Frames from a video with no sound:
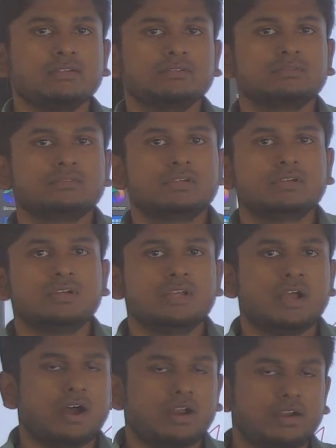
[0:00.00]
Okay,
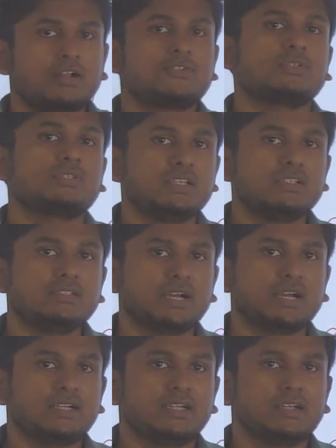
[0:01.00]
and also
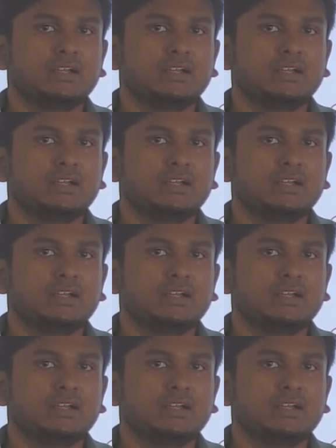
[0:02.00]
think